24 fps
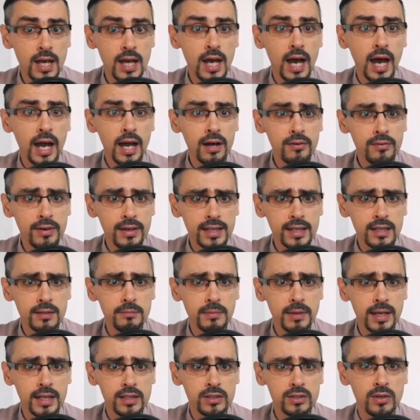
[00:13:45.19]
I
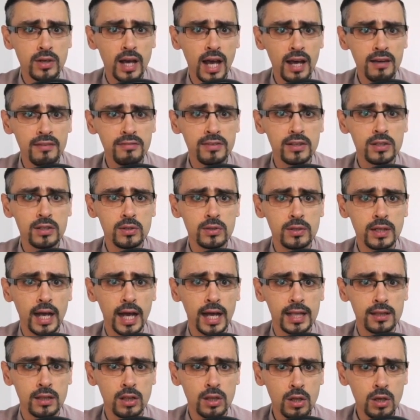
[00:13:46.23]
recommend you have a look
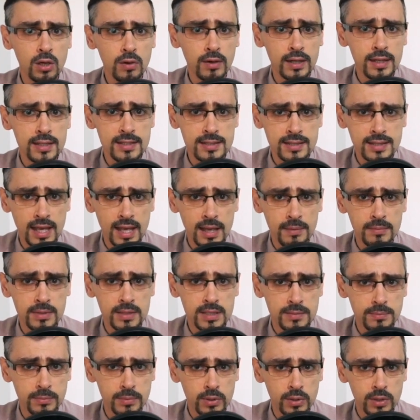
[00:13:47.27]
at Laura Seymour's
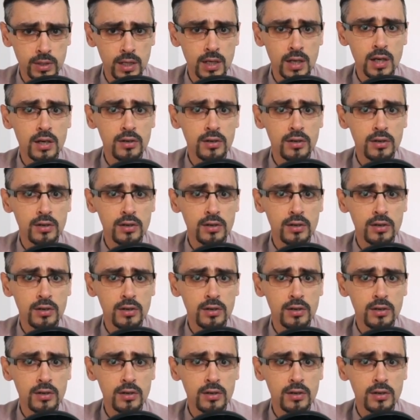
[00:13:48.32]
book